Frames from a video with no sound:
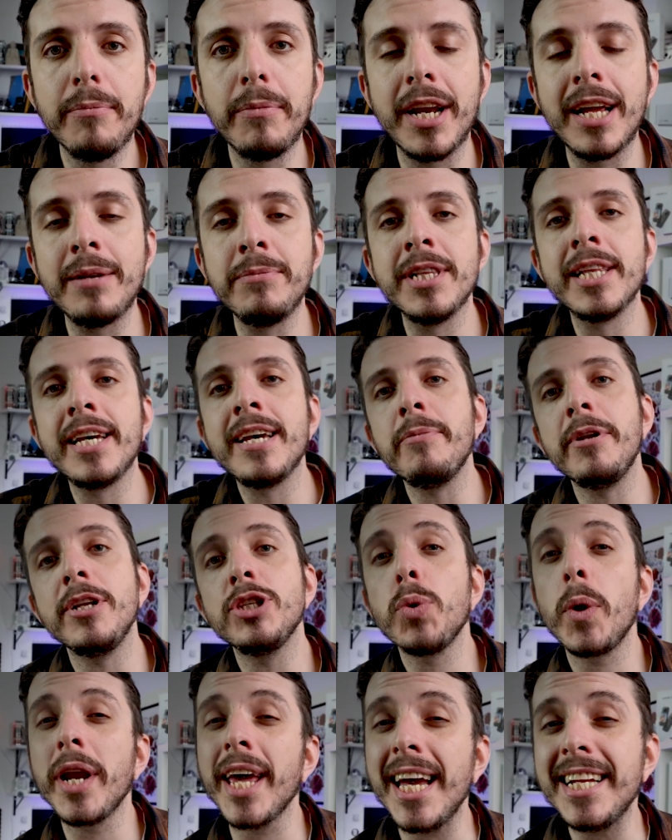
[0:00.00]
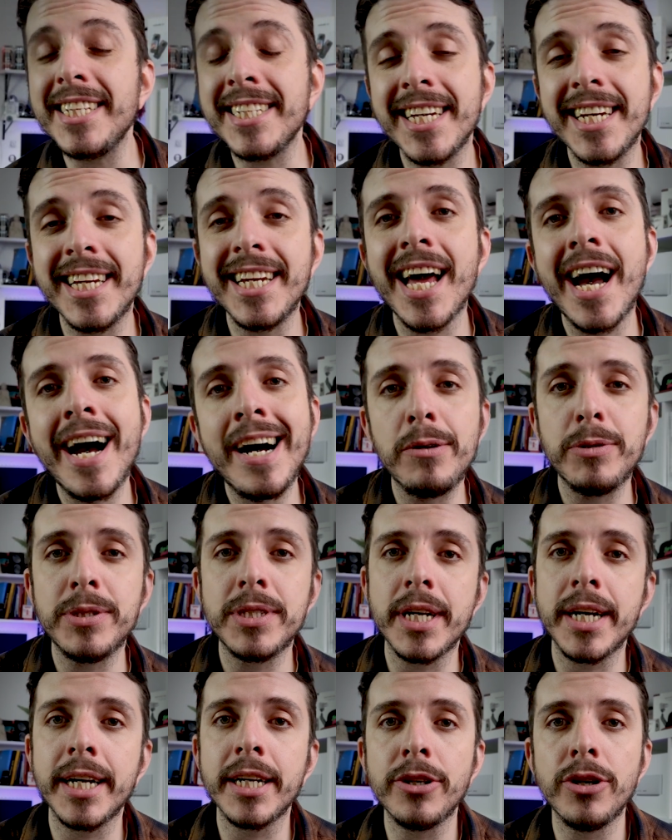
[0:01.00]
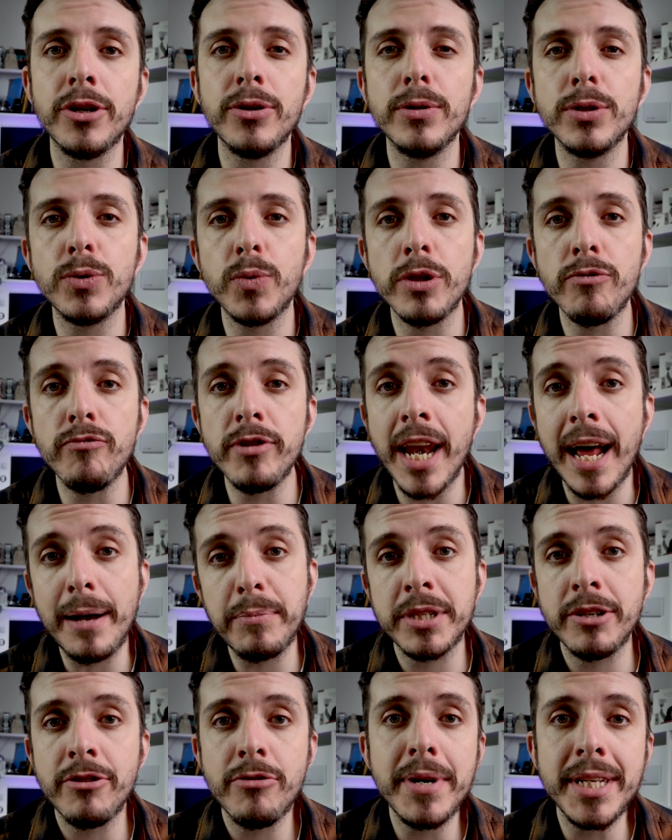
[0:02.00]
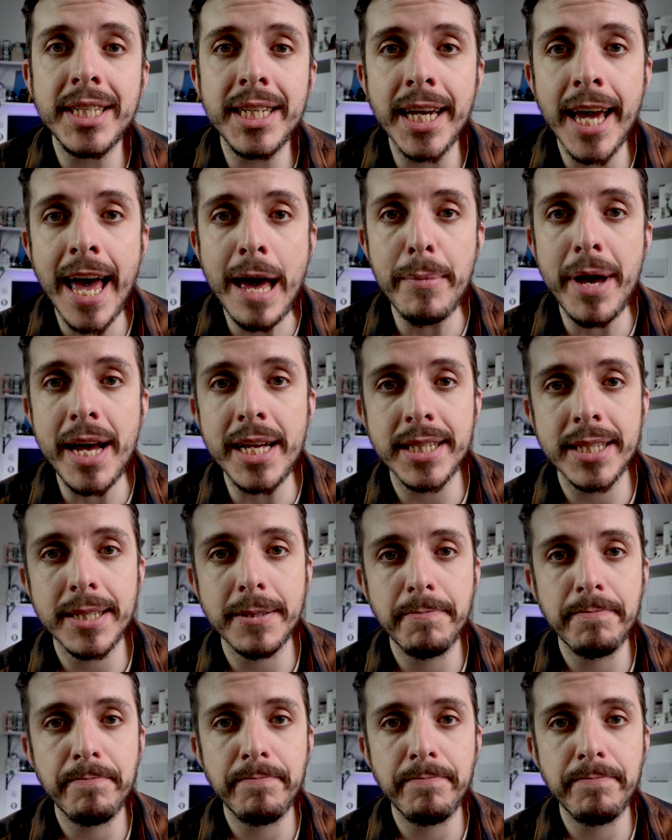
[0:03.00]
My name's Liam, and in 2018, I was diagnosed with relapsing remitting MS.